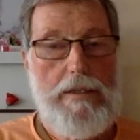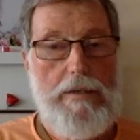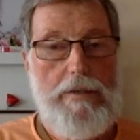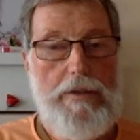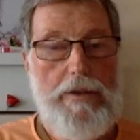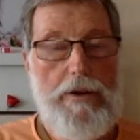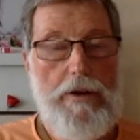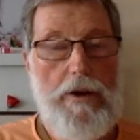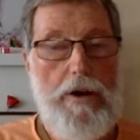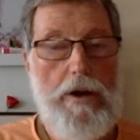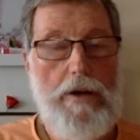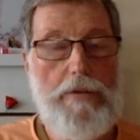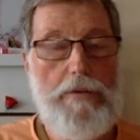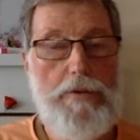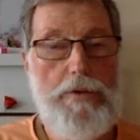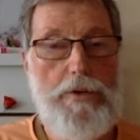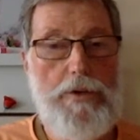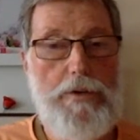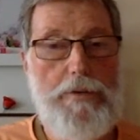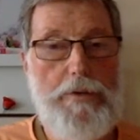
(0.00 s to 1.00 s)
The Lord of the
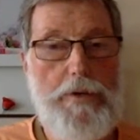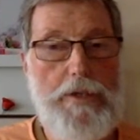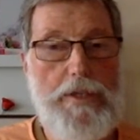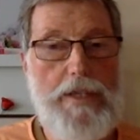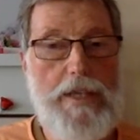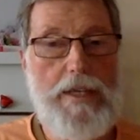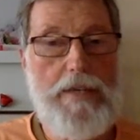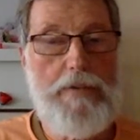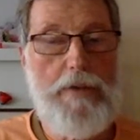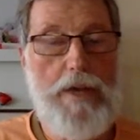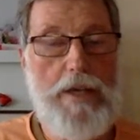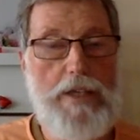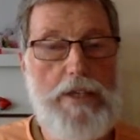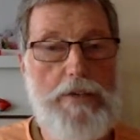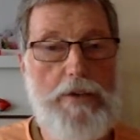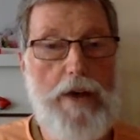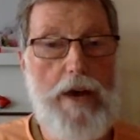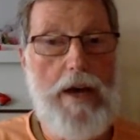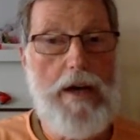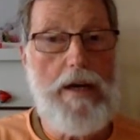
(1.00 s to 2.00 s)
universe as
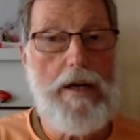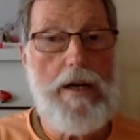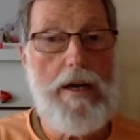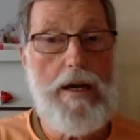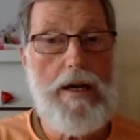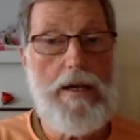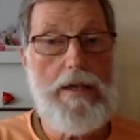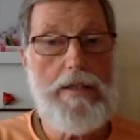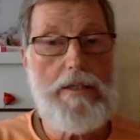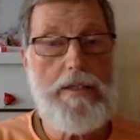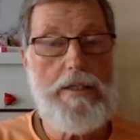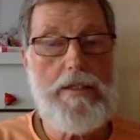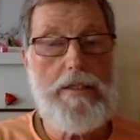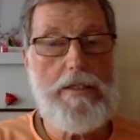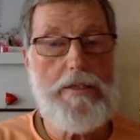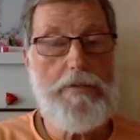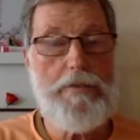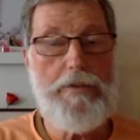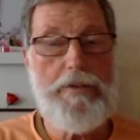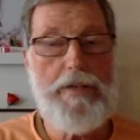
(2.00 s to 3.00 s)
Vaishvara
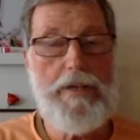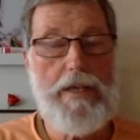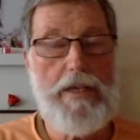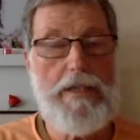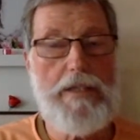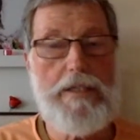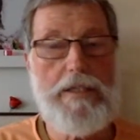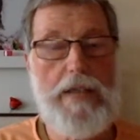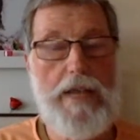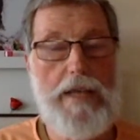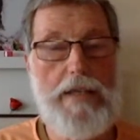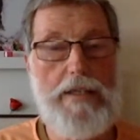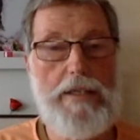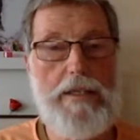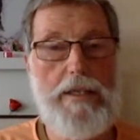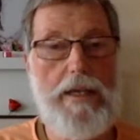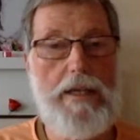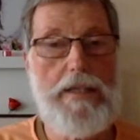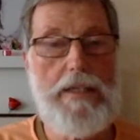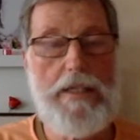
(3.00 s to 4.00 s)
sits within us as the
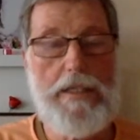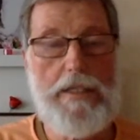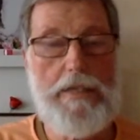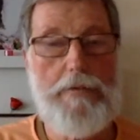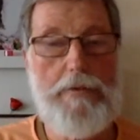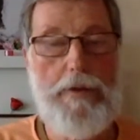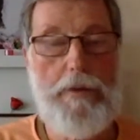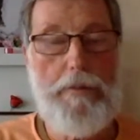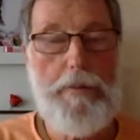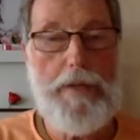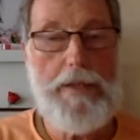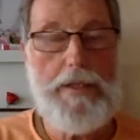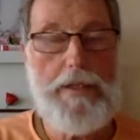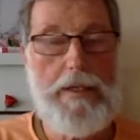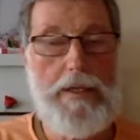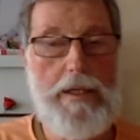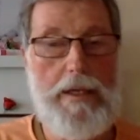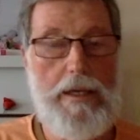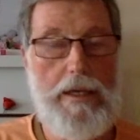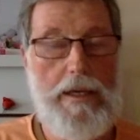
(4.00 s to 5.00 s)
digestive
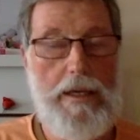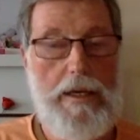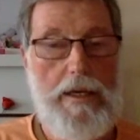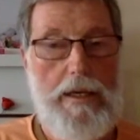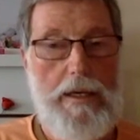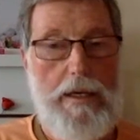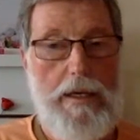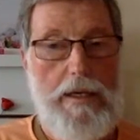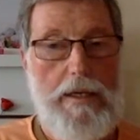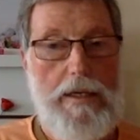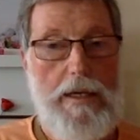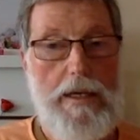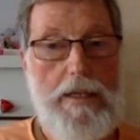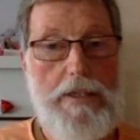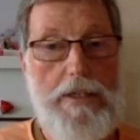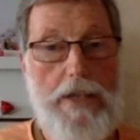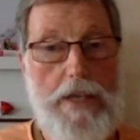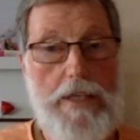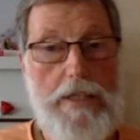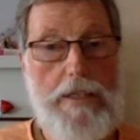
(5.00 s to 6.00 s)
capacity,
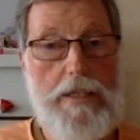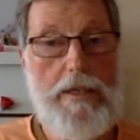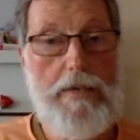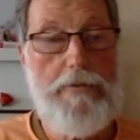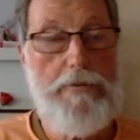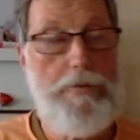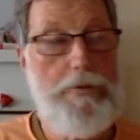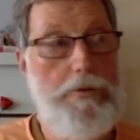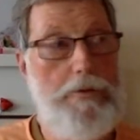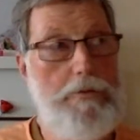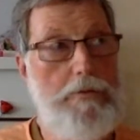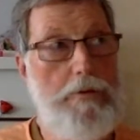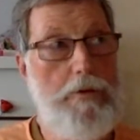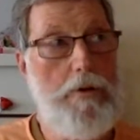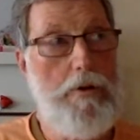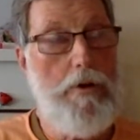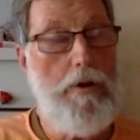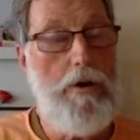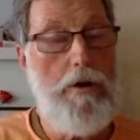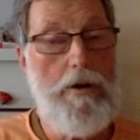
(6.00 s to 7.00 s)
digesting food
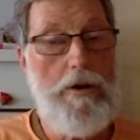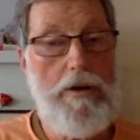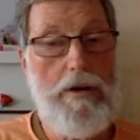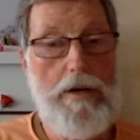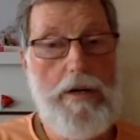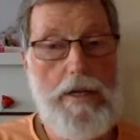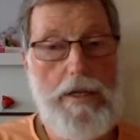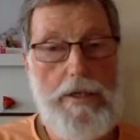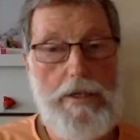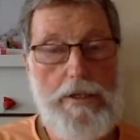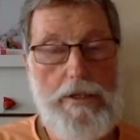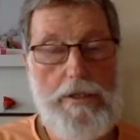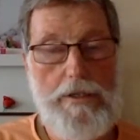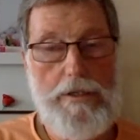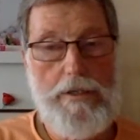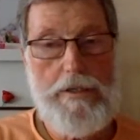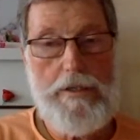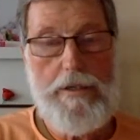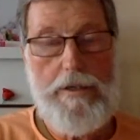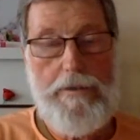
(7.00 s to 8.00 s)
for all
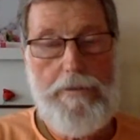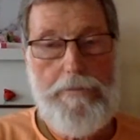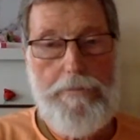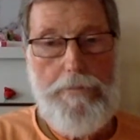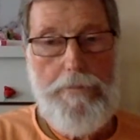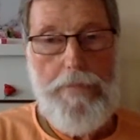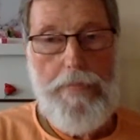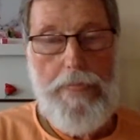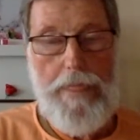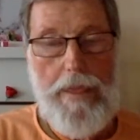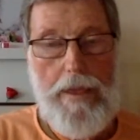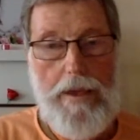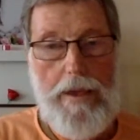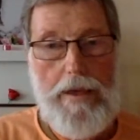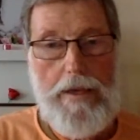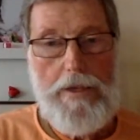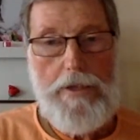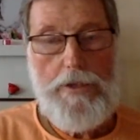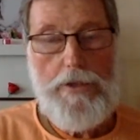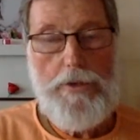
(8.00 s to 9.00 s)
creatures.
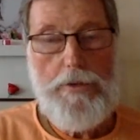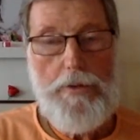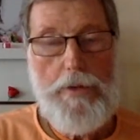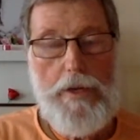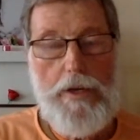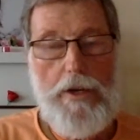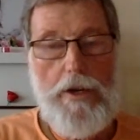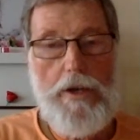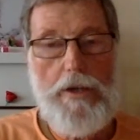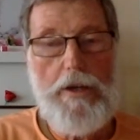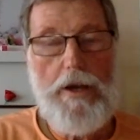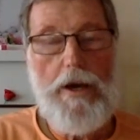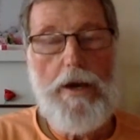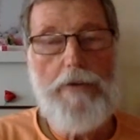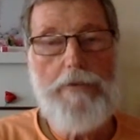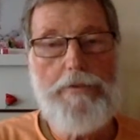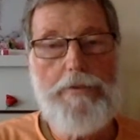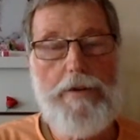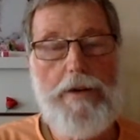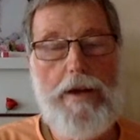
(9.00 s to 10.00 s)
Should we not
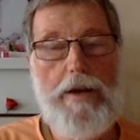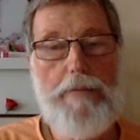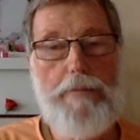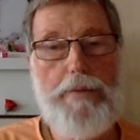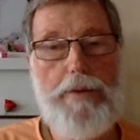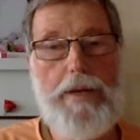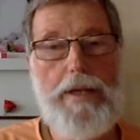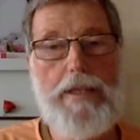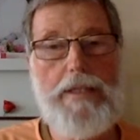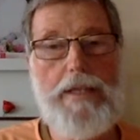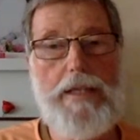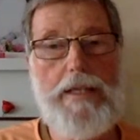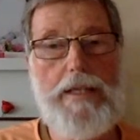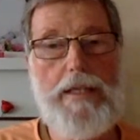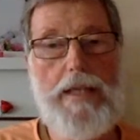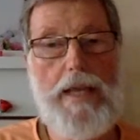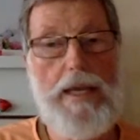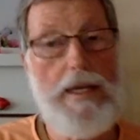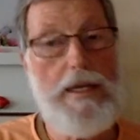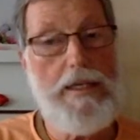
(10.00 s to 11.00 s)
offer our praise and
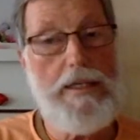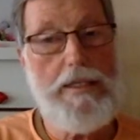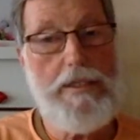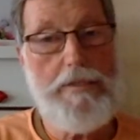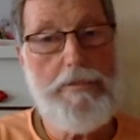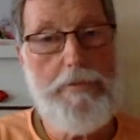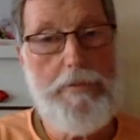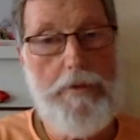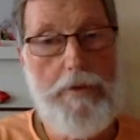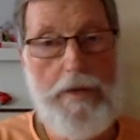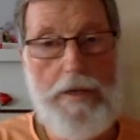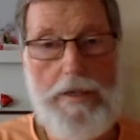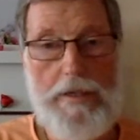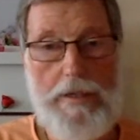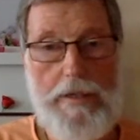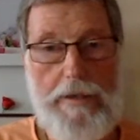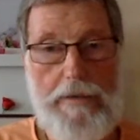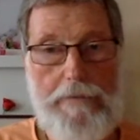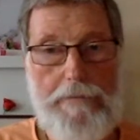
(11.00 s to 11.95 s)
thanks for it?